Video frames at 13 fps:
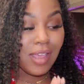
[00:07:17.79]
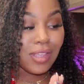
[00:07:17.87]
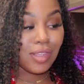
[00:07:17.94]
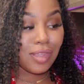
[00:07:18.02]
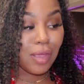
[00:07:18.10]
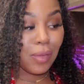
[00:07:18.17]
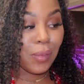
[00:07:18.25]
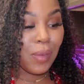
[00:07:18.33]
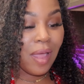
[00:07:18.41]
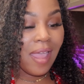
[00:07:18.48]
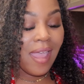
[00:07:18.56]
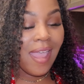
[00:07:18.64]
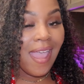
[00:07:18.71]
So
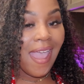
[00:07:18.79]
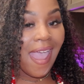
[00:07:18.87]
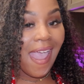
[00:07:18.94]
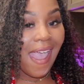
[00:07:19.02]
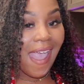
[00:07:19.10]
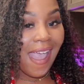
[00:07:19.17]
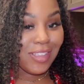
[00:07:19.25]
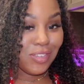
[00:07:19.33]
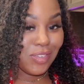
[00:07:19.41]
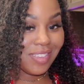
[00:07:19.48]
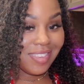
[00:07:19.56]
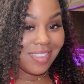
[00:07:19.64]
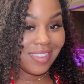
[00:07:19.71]
as you
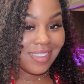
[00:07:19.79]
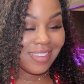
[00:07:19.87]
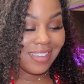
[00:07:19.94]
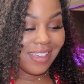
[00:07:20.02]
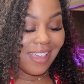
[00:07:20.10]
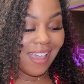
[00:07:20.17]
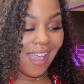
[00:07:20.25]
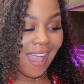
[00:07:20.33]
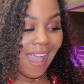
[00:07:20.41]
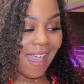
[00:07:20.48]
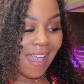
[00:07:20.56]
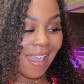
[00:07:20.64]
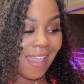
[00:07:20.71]
can see,
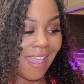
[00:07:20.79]
I